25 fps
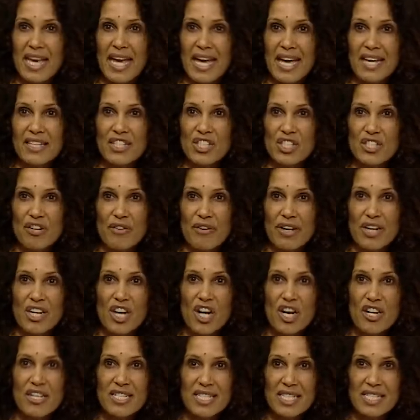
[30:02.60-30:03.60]
cancer and
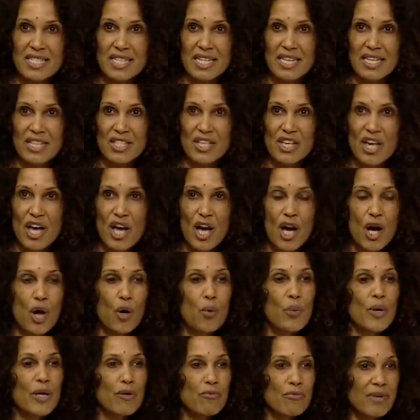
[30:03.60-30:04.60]
heart disease,
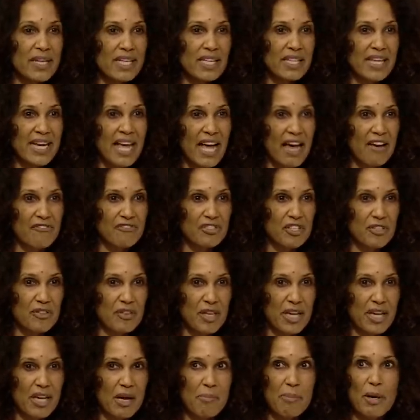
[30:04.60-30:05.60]
we really have to
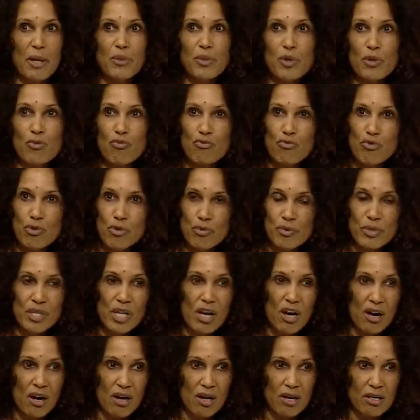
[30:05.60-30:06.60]
think about the root
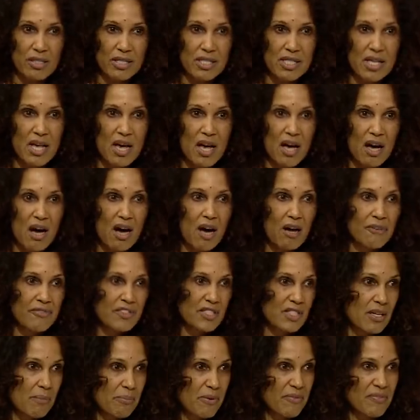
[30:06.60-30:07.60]
cause of
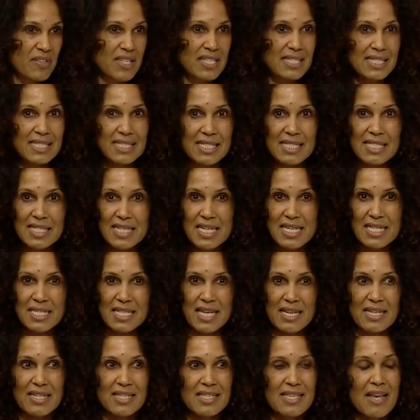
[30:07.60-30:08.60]
some of these
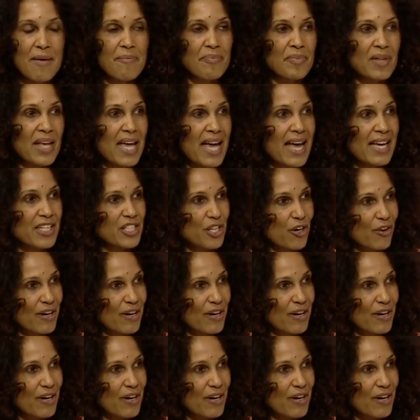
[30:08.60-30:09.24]
diseases and